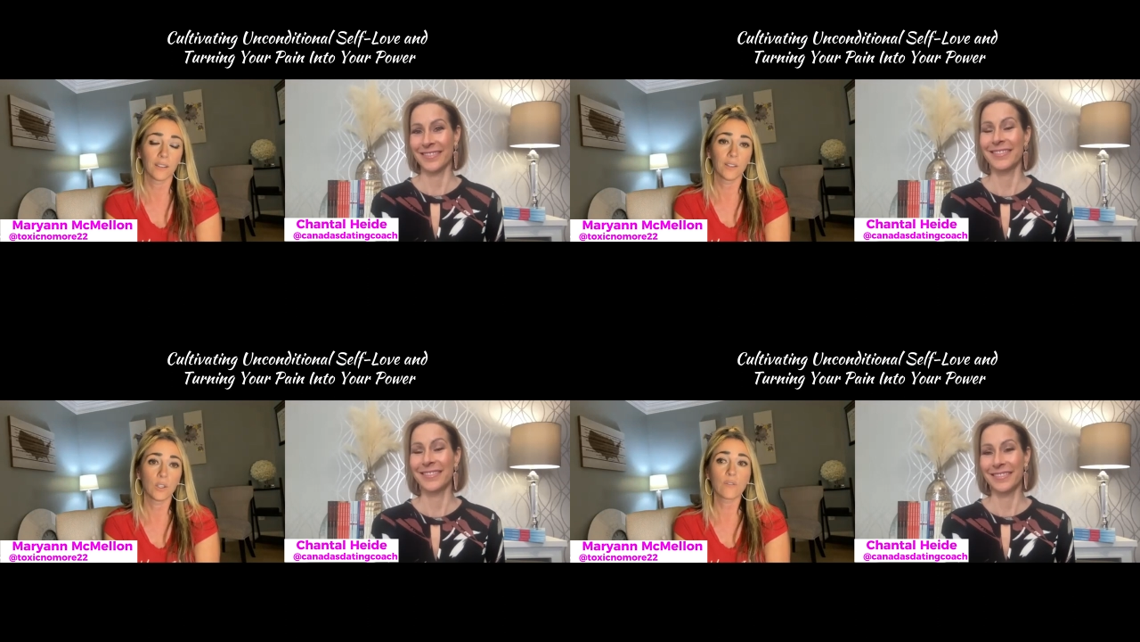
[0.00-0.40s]

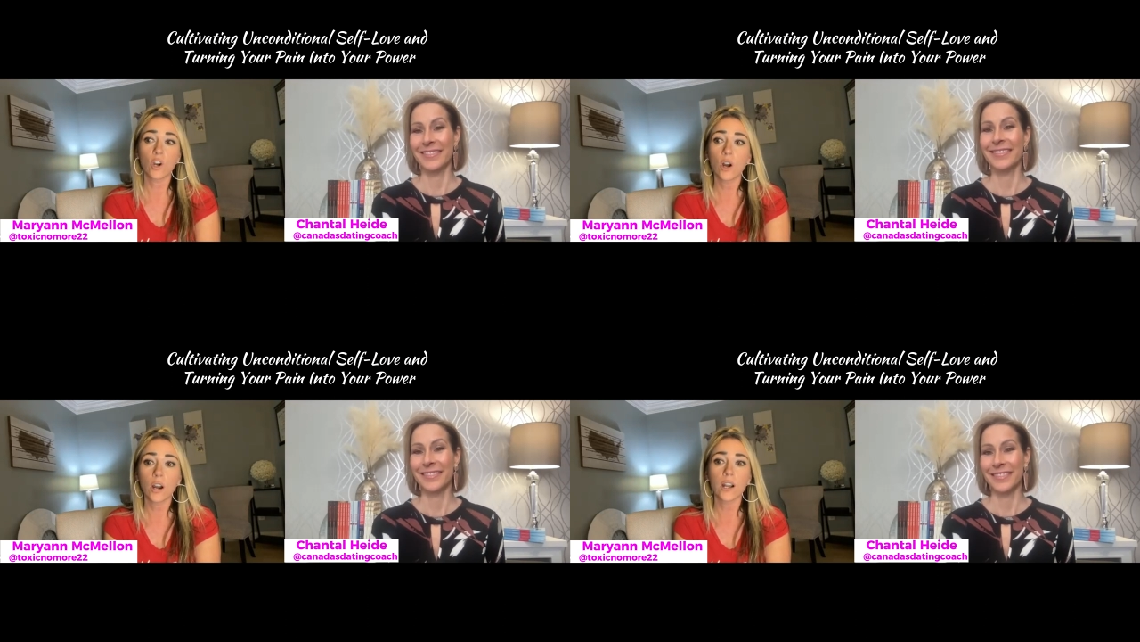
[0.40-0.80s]
Speaker 1: You have the
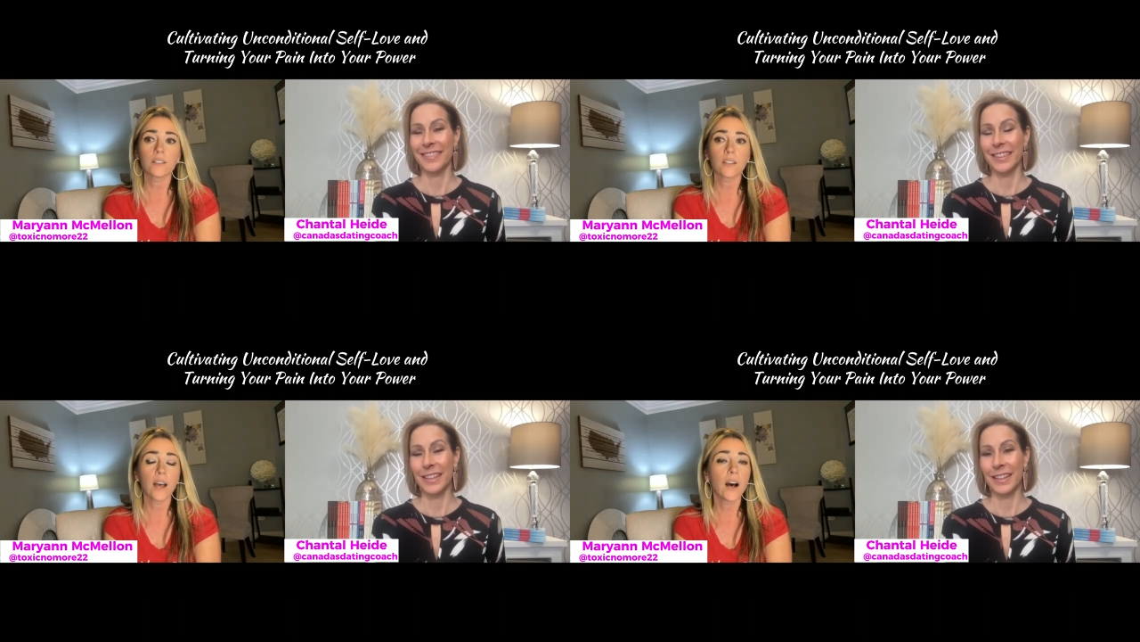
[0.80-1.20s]

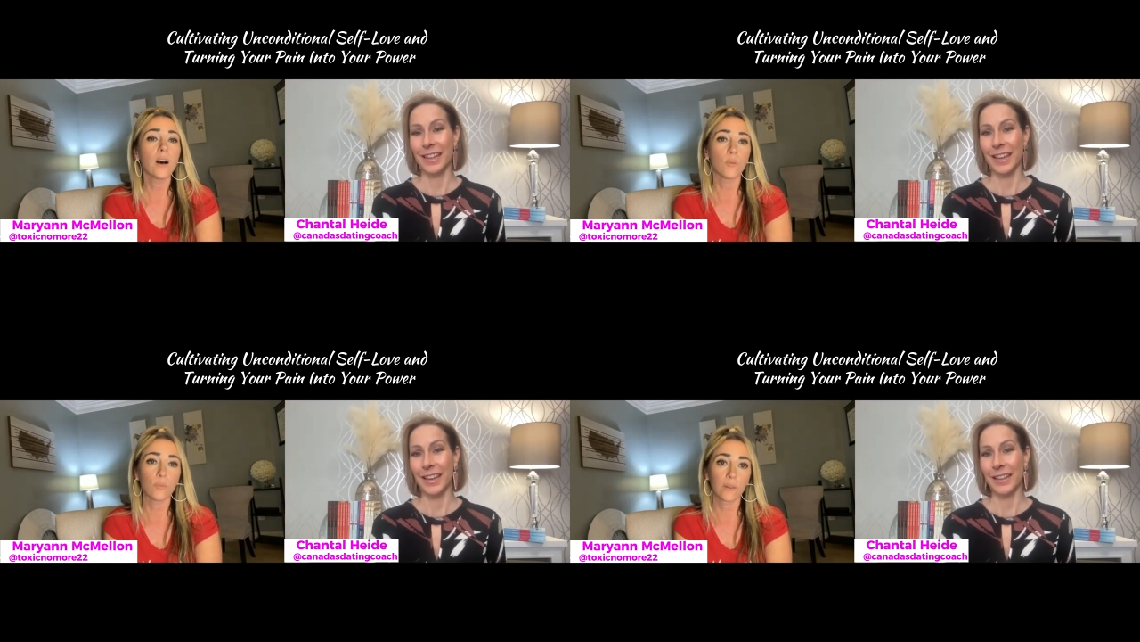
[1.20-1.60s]
heart to
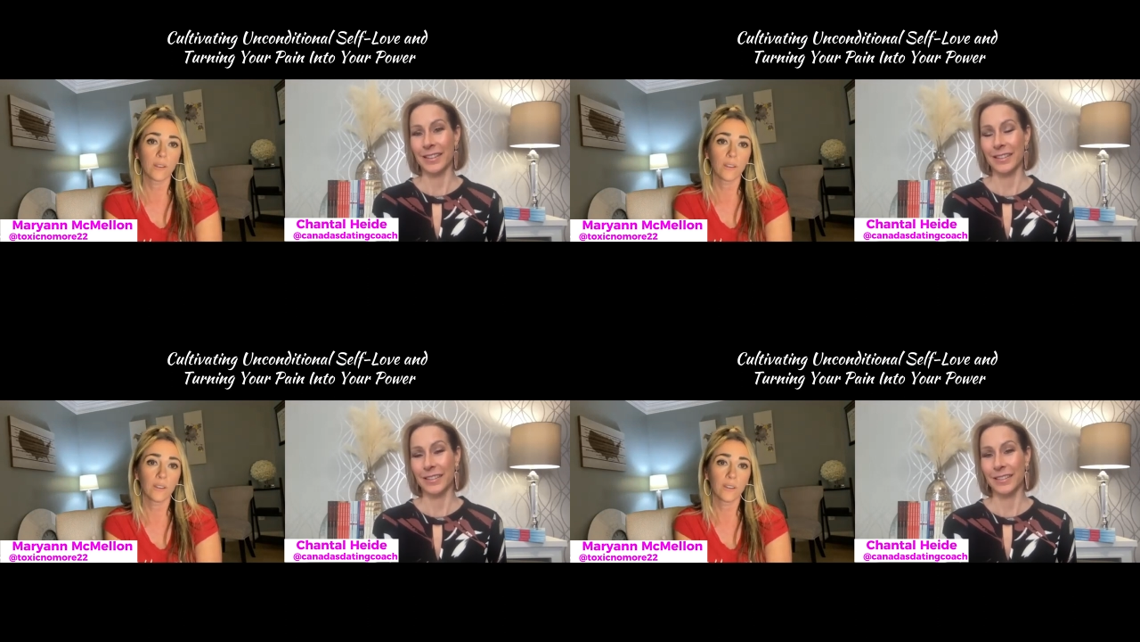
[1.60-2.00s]
help.
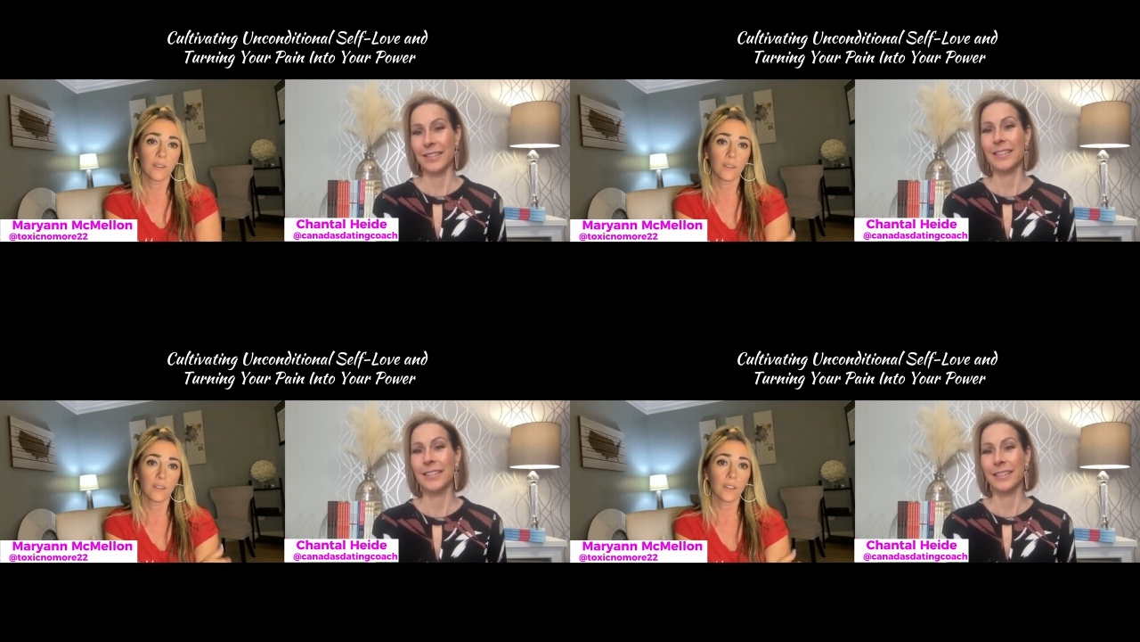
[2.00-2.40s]

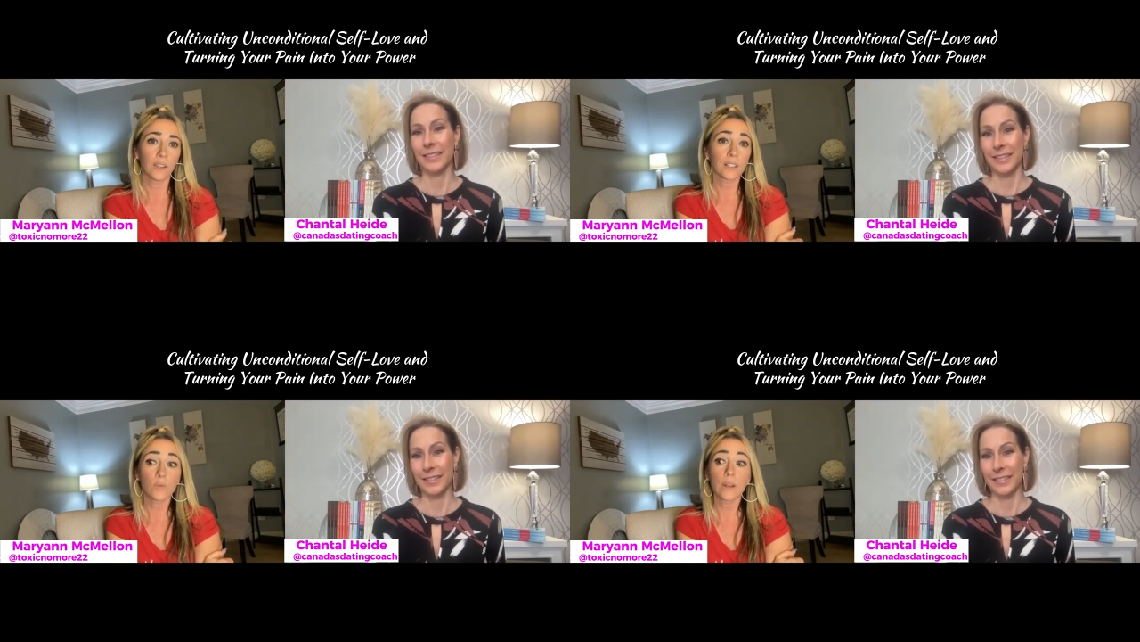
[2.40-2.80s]

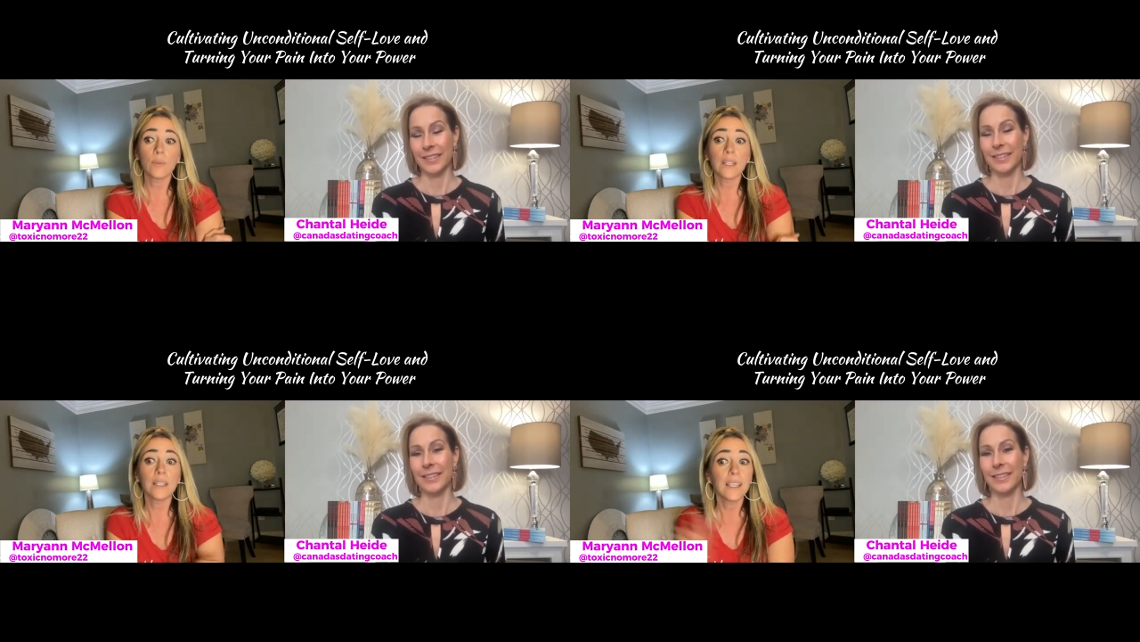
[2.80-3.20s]
And that's why
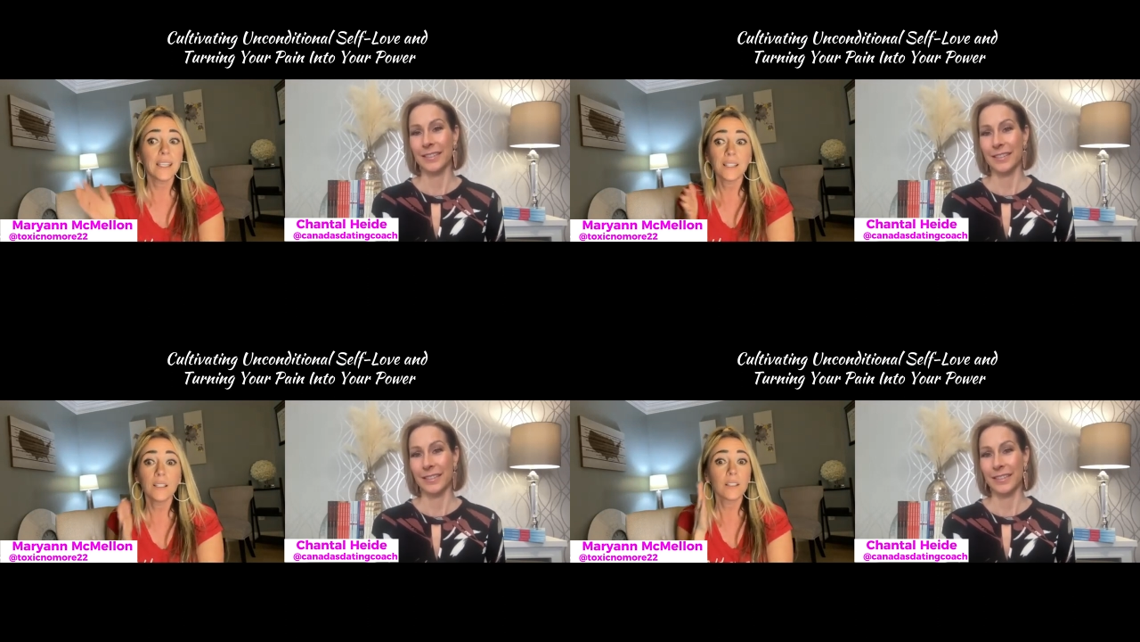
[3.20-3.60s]
we
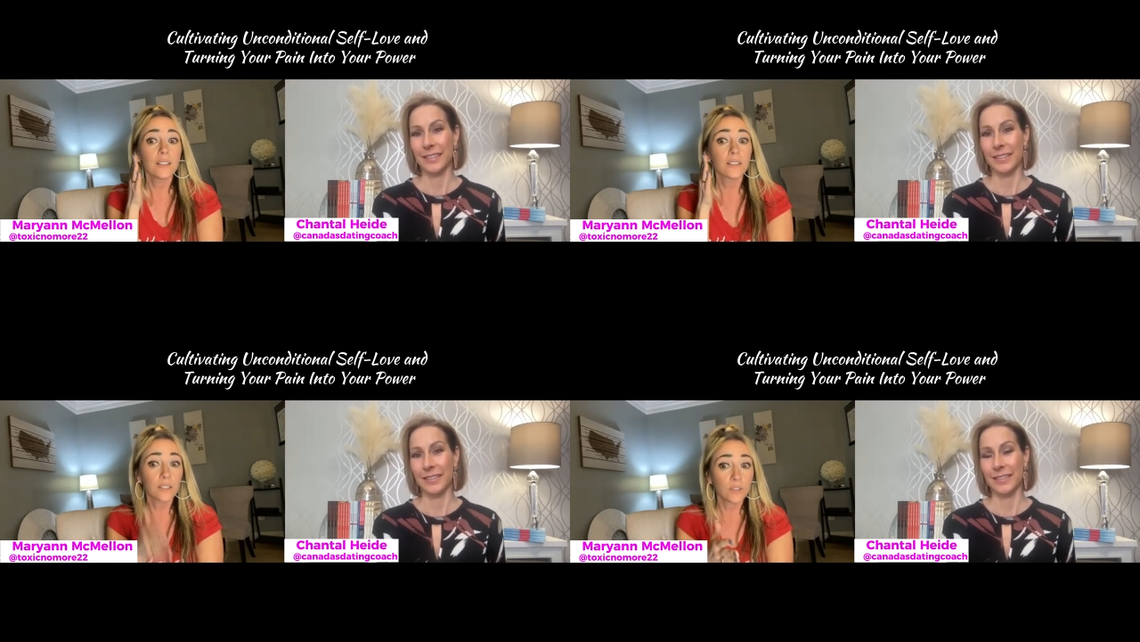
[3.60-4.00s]
need
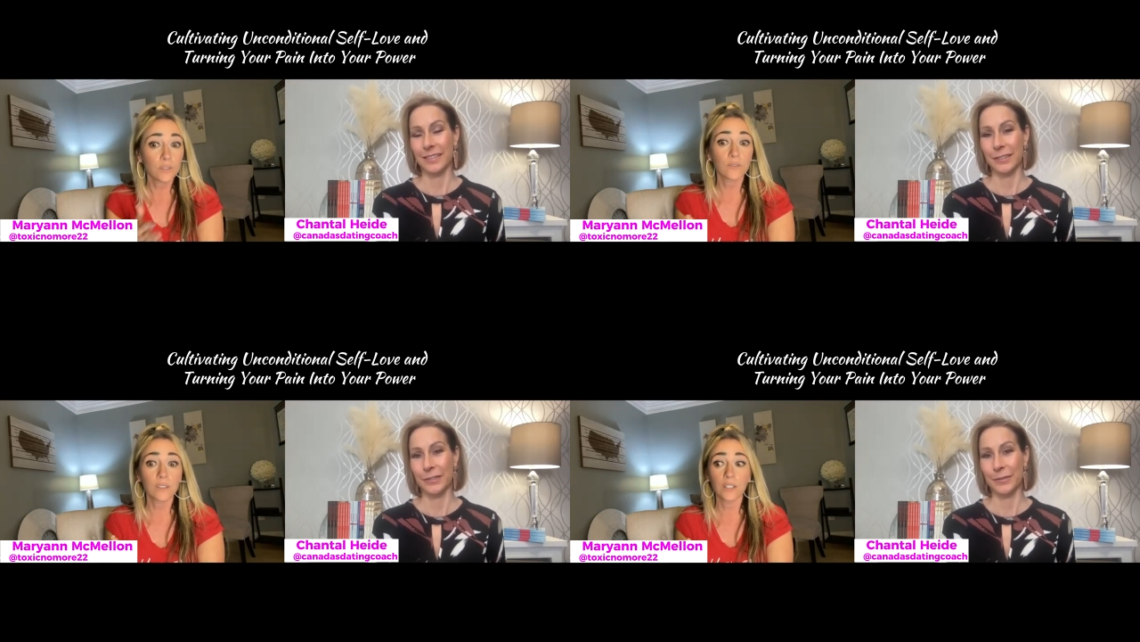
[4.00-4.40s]

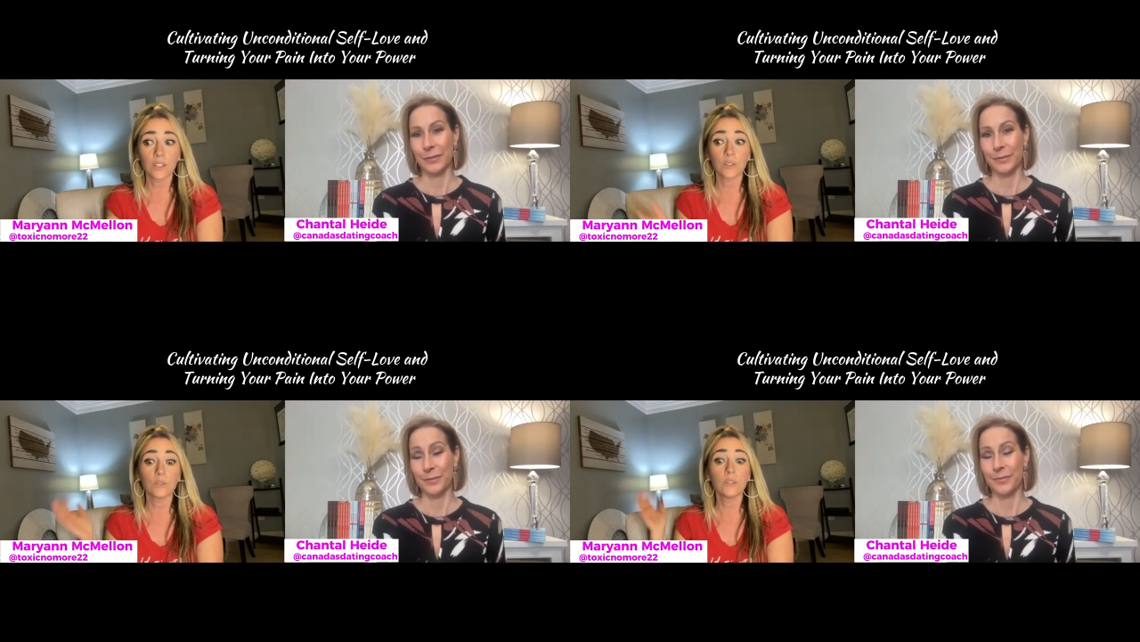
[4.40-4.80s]
sisters like
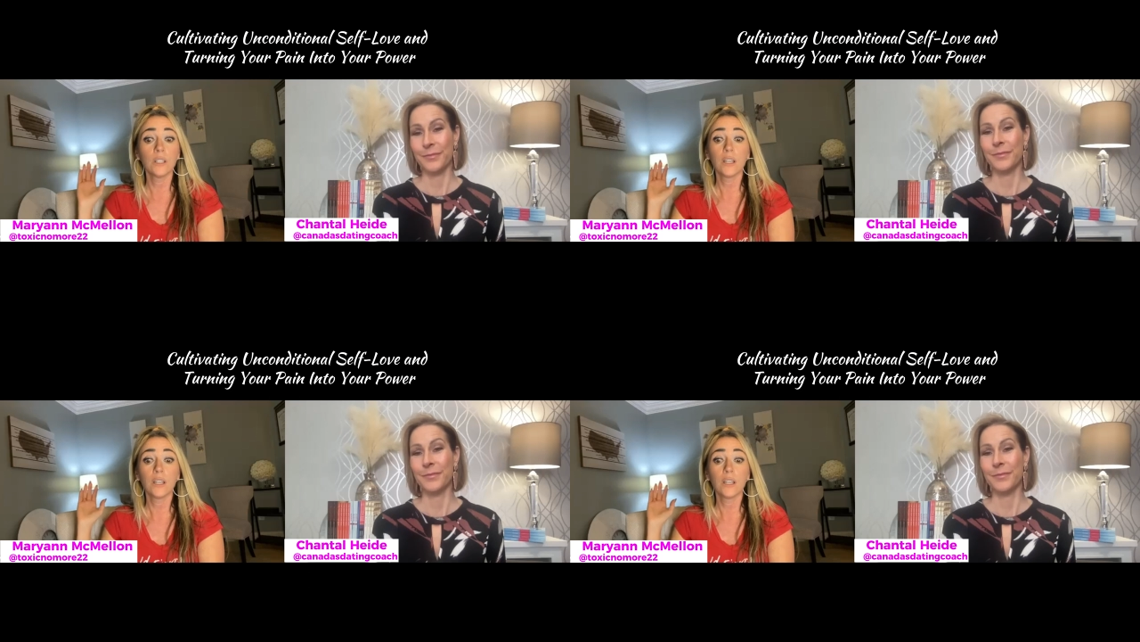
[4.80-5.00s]
you